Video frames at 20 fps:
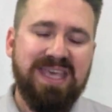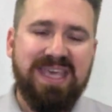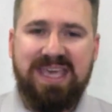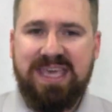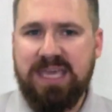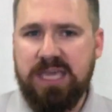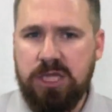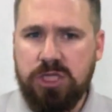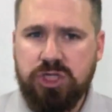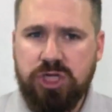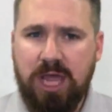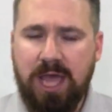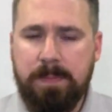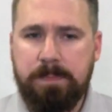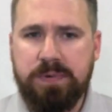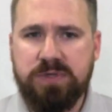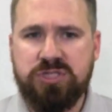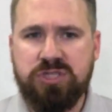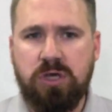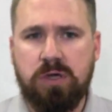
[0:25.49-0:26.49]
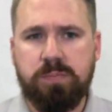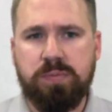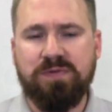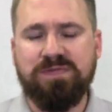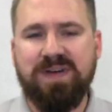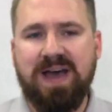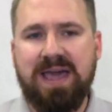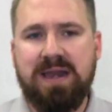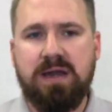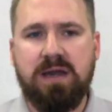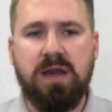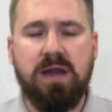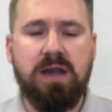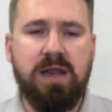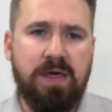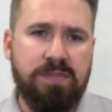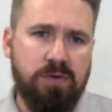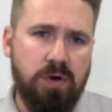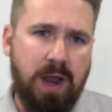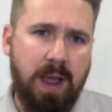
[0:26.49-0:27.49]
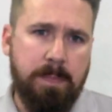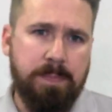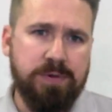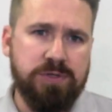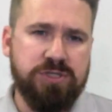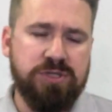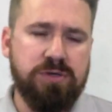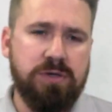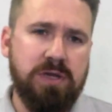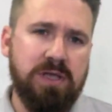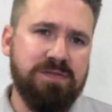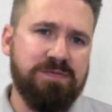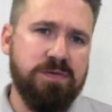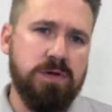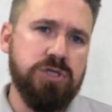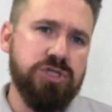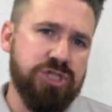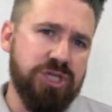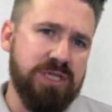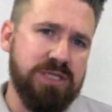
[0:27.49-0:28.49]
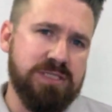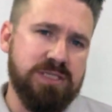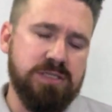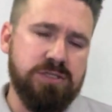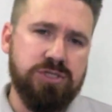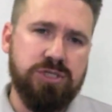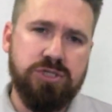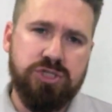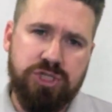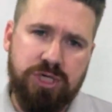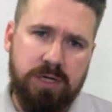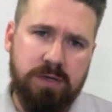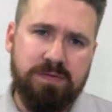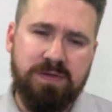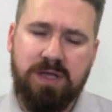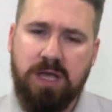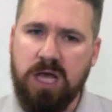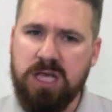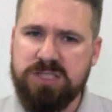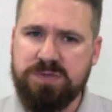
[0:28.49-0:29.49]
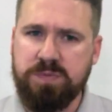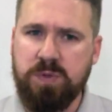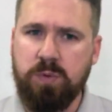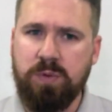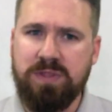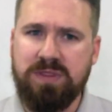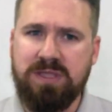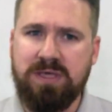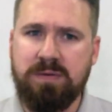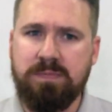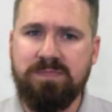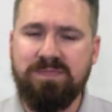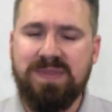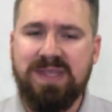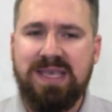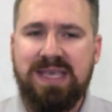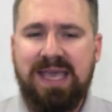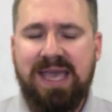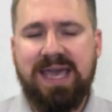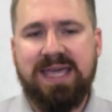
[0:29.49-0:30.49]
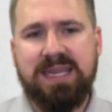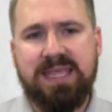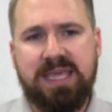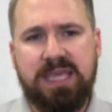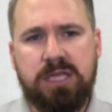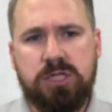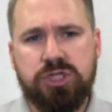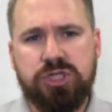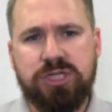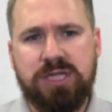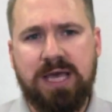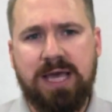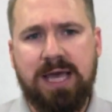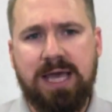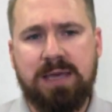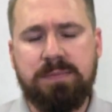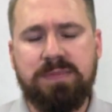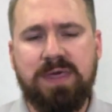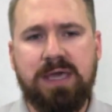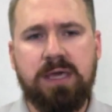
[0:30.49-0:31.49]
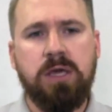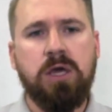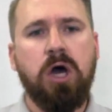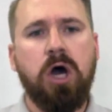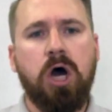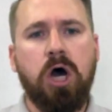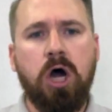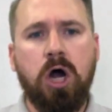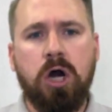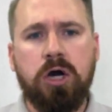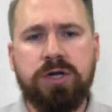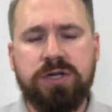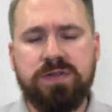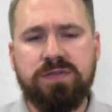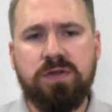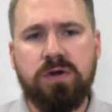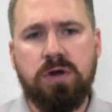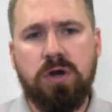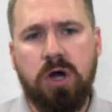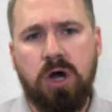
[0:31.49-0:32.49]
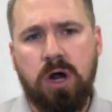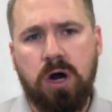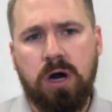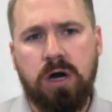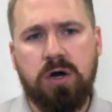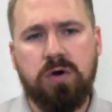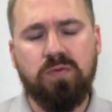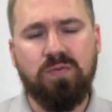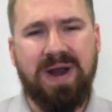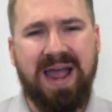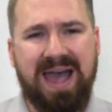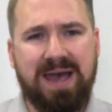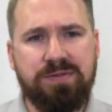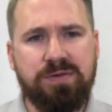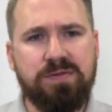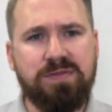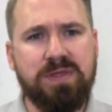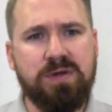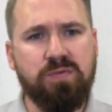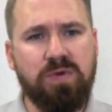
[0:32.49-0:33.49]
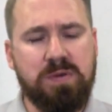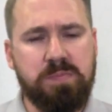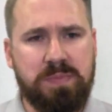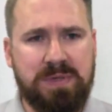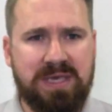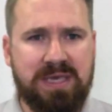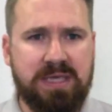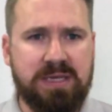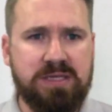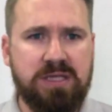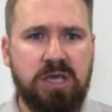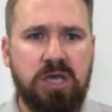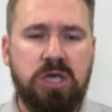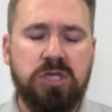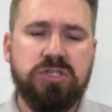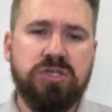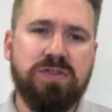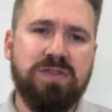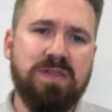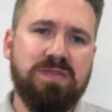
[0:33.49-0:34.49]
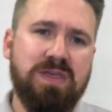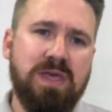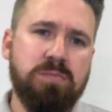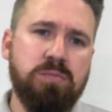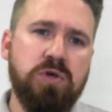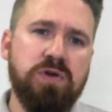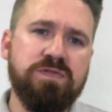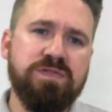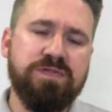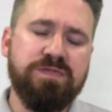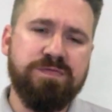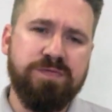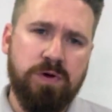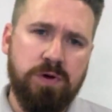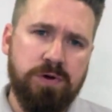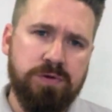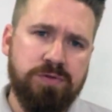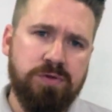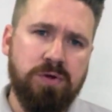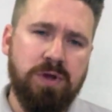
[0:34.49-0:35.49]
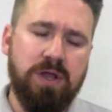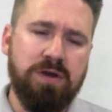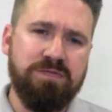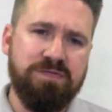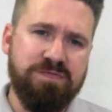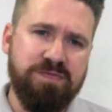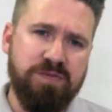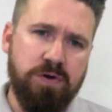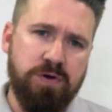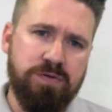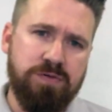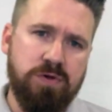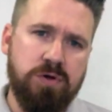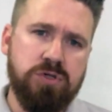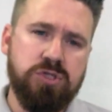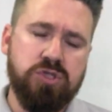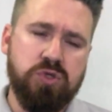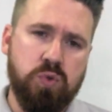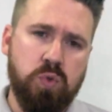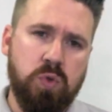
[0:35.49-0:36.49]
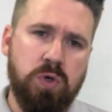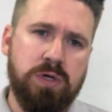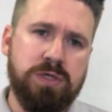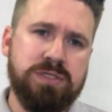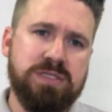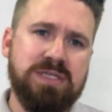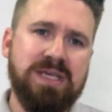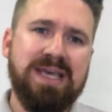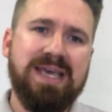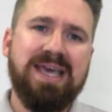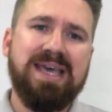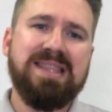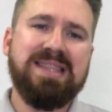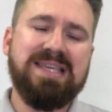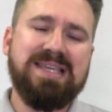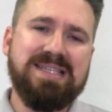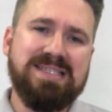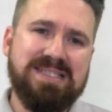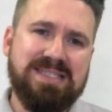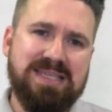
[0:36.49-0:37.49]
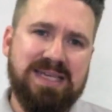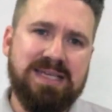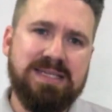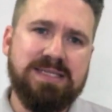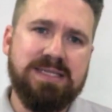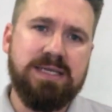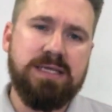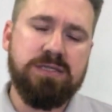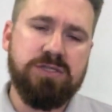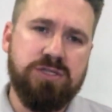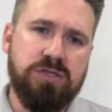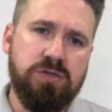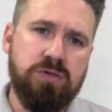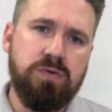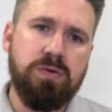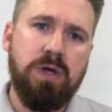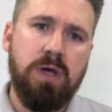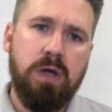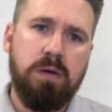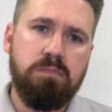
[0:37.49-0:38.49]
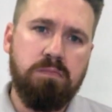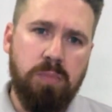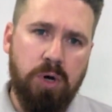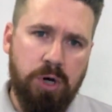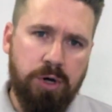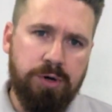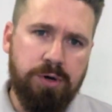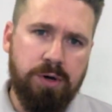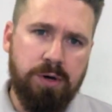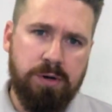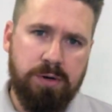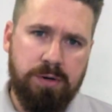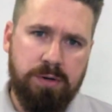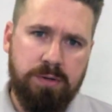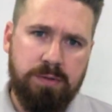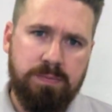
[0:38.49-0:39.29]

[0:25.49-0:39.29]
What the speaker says: Each episode provided another opportunity for Jesus to share the gospel with them, and each time they hardened their heart rather than repent, so that they moved further and further towards the descent into murder.